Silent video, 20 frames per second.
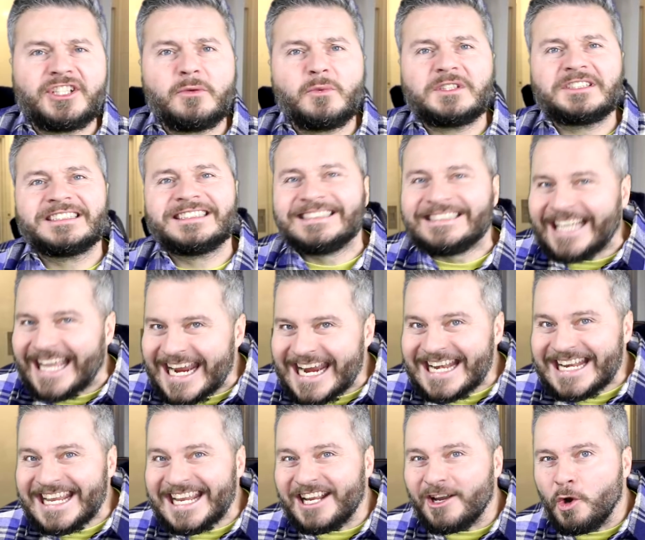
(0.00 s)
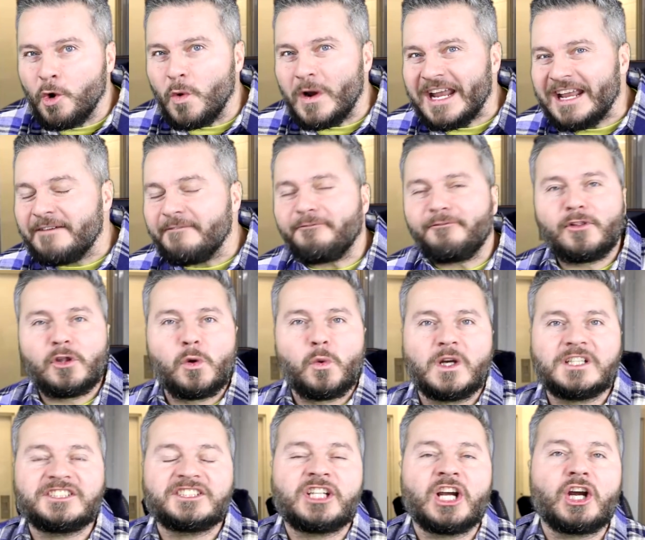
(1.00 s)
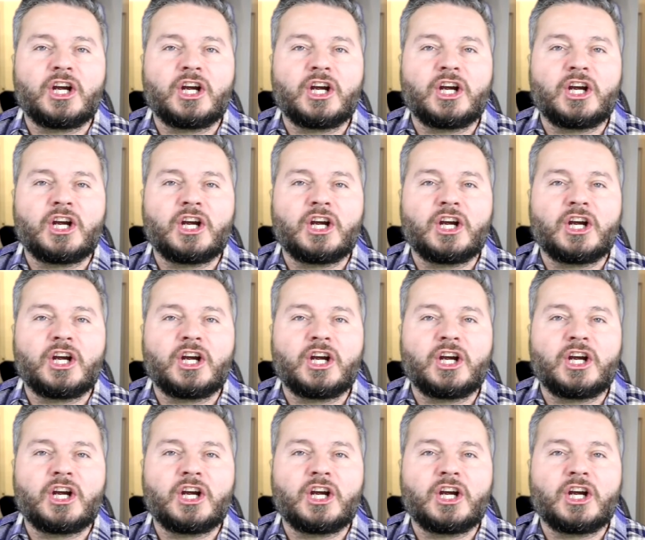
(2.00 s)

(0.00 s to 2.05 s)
she was dating who influenced